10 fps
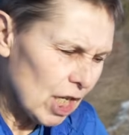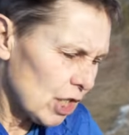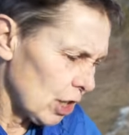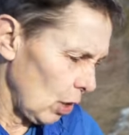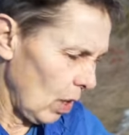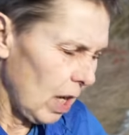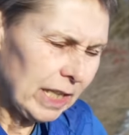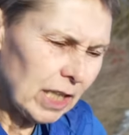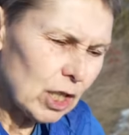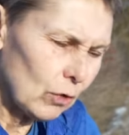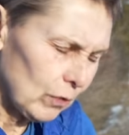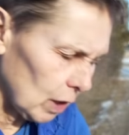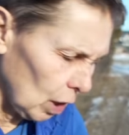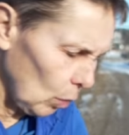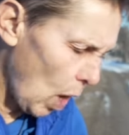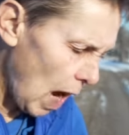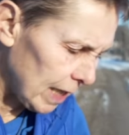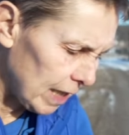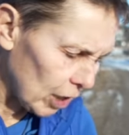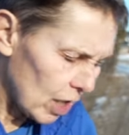So I'm gonna go for a little
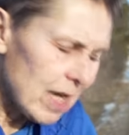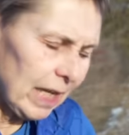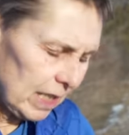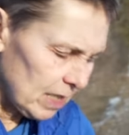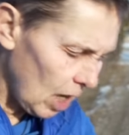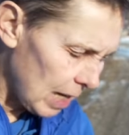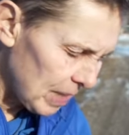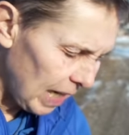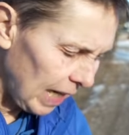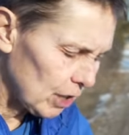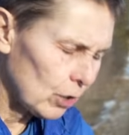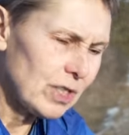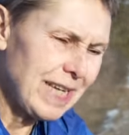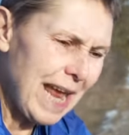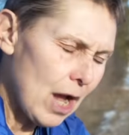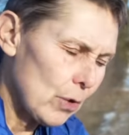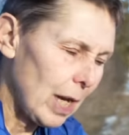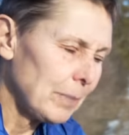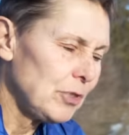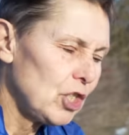walk here. Anytime the head goes down,
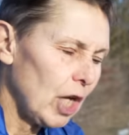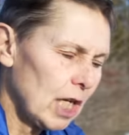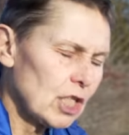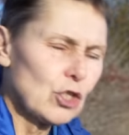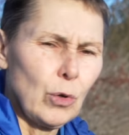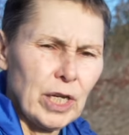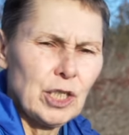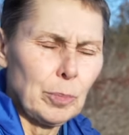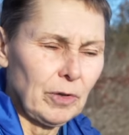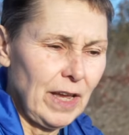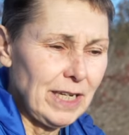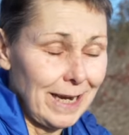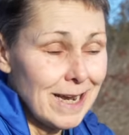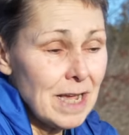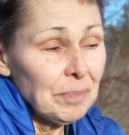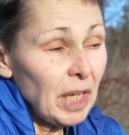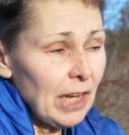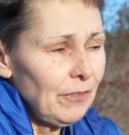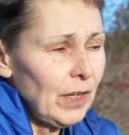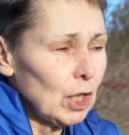I'm just going to prevent it.
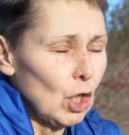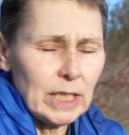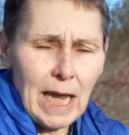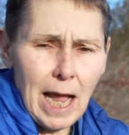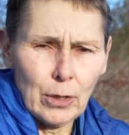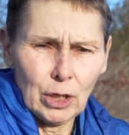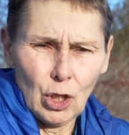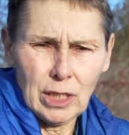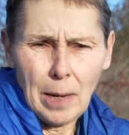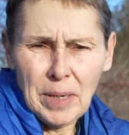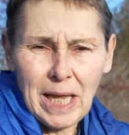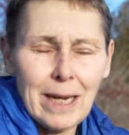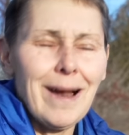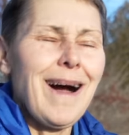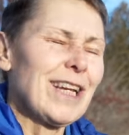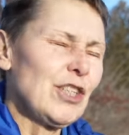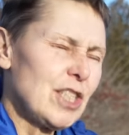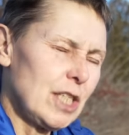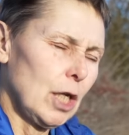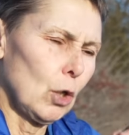If he looked down and looked up again, I could
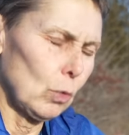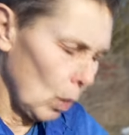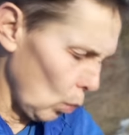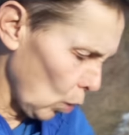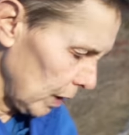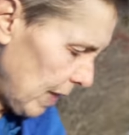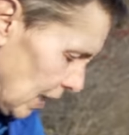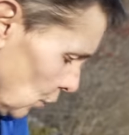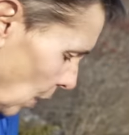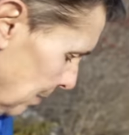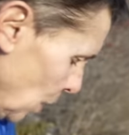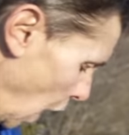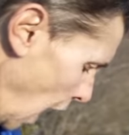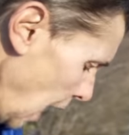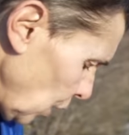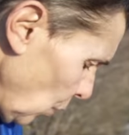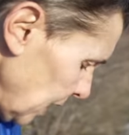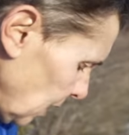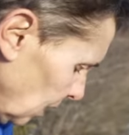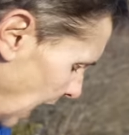still reward that. So I'm not
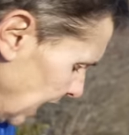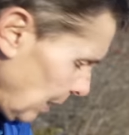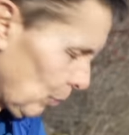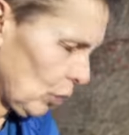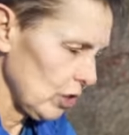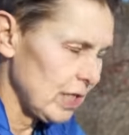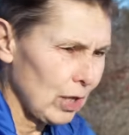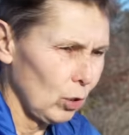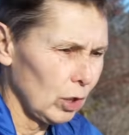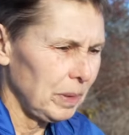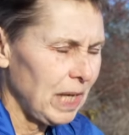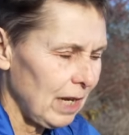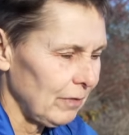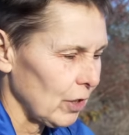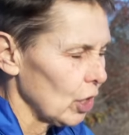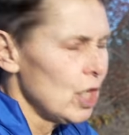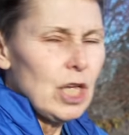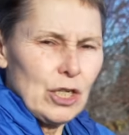going to let him rehearse that old behavior.